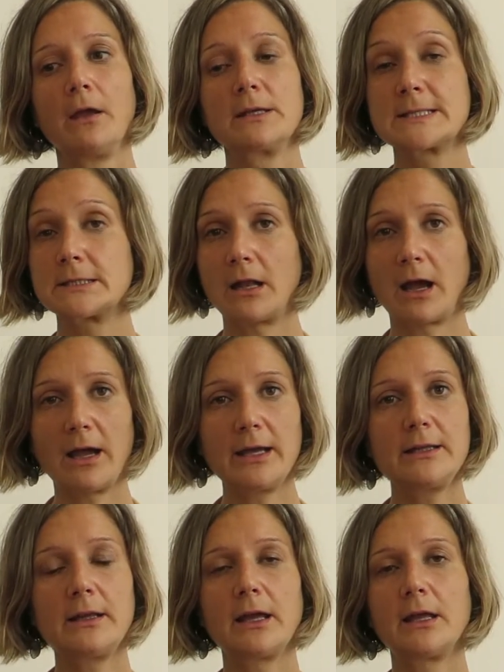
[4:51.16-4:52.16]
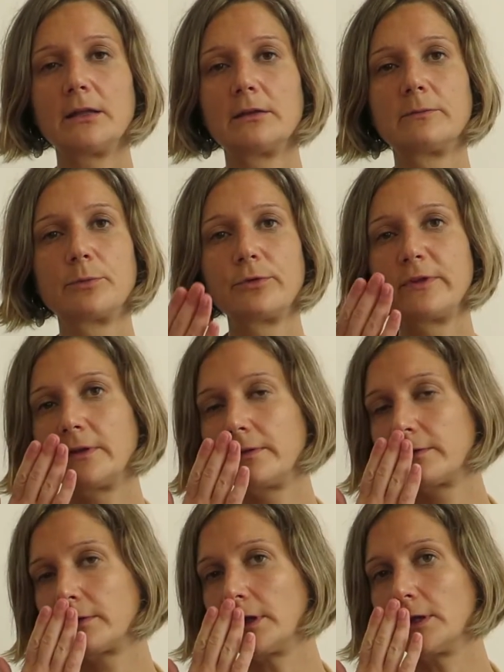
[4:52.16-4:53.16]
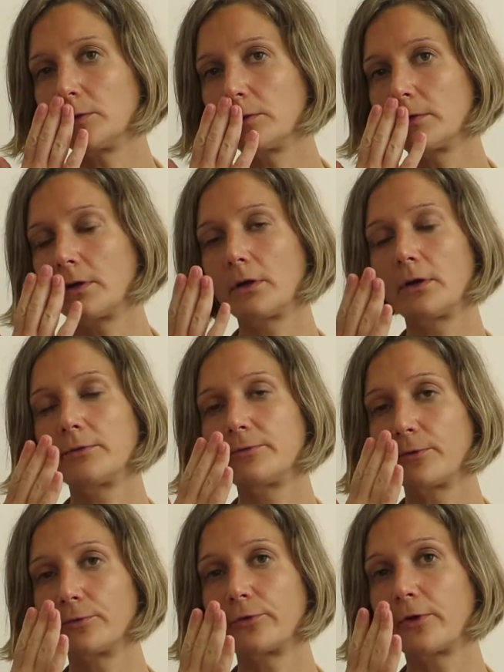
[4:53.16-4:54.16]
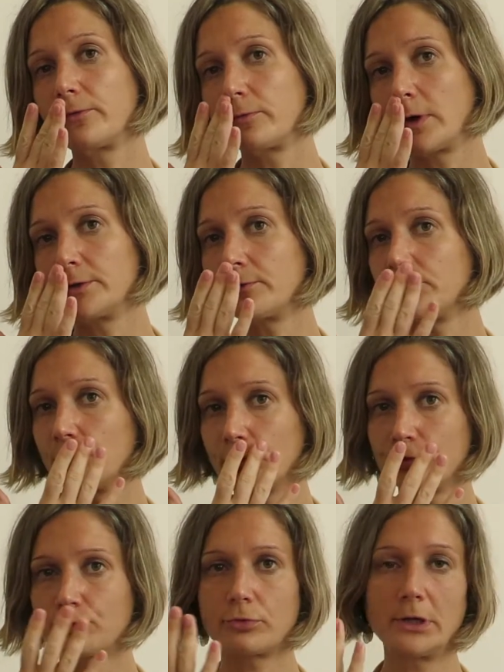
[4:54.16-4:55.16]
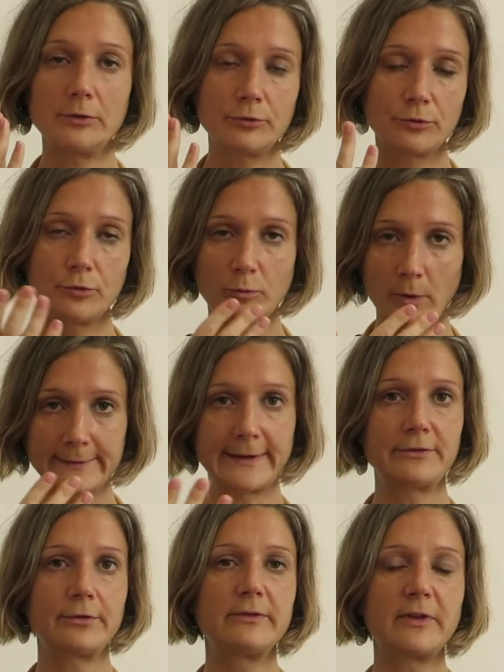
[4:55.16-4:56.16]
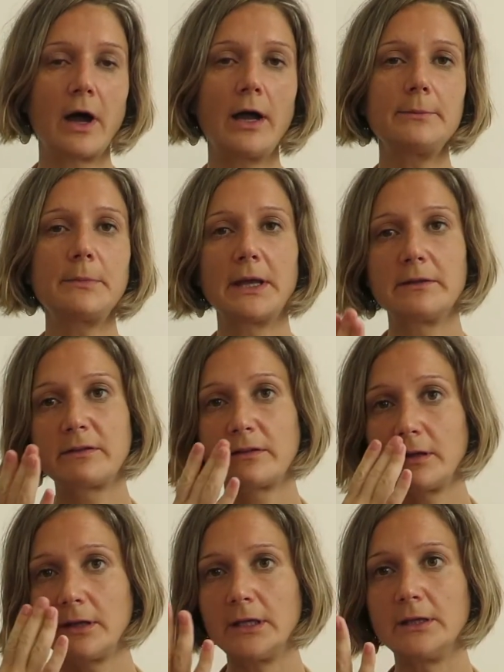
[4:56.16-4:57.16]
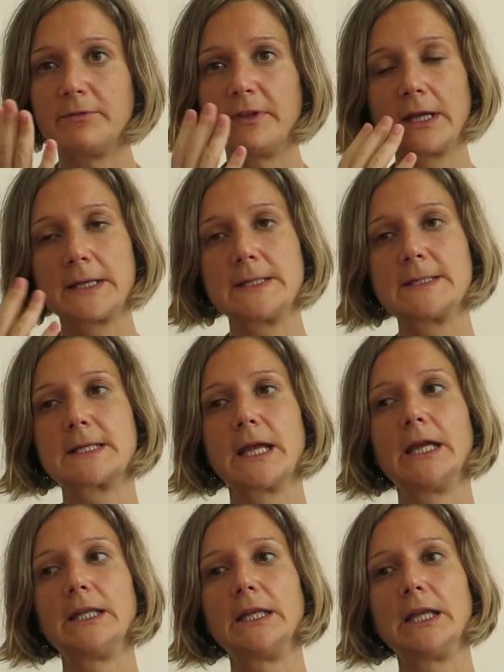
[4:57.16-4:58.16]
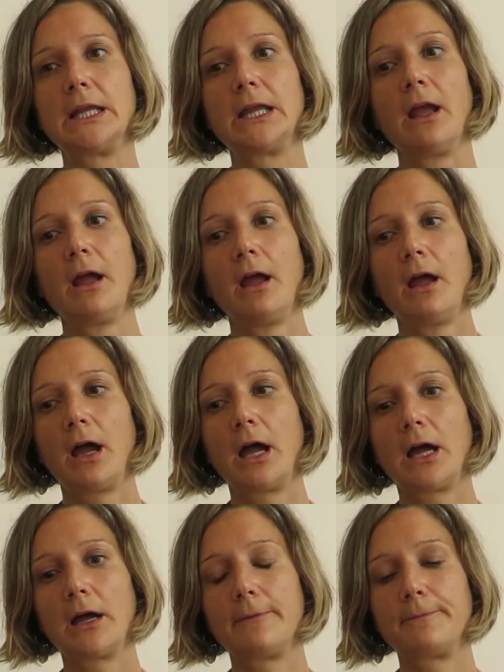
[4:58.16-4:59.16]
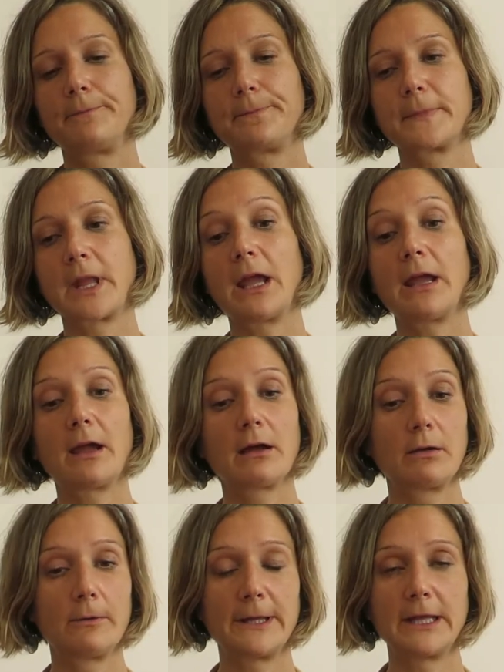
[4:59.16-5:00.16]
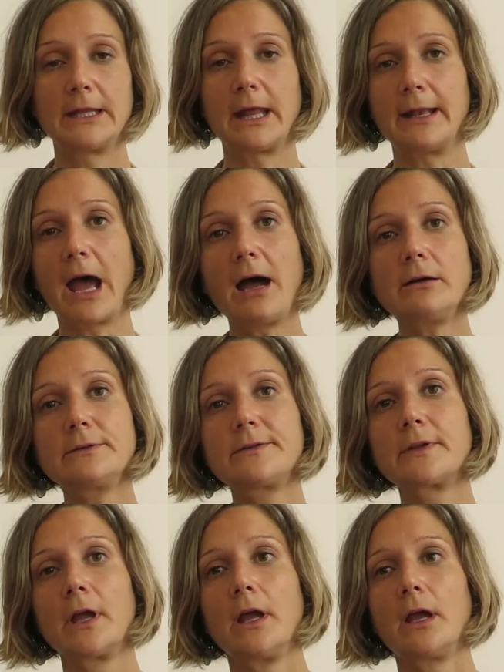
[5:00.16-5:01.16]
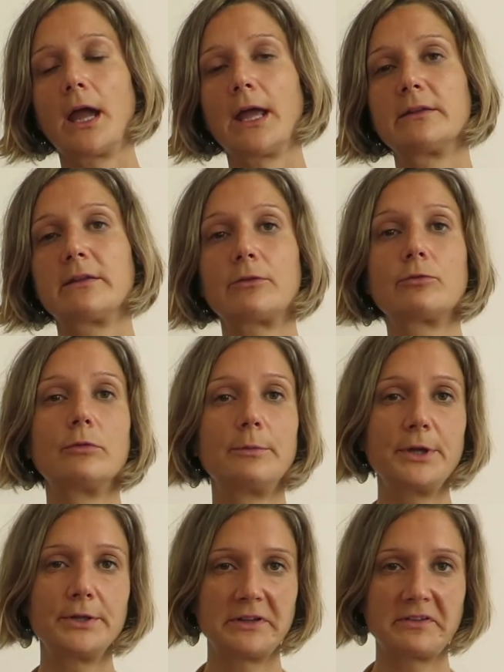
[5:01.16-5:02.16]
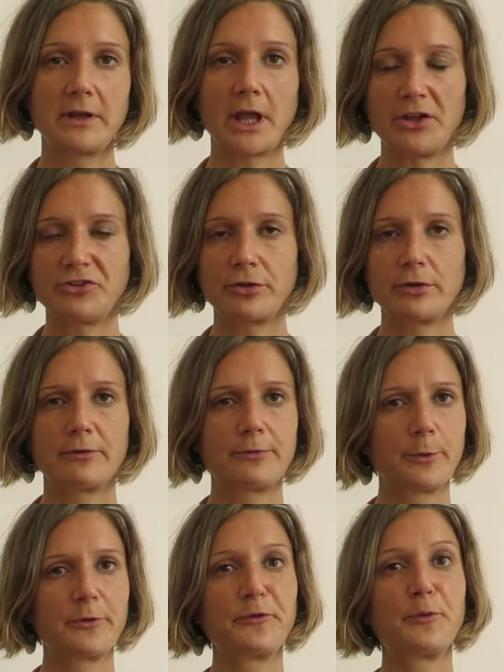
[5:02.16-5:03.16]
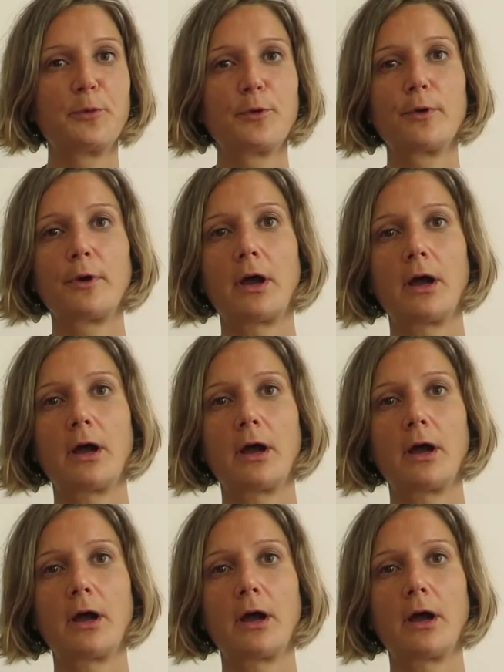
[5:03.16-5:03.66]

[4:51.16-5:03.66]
slide and put it in front of one of the nostrils to do one at a time and see if there is any air going in and out, and that will be an indication of possible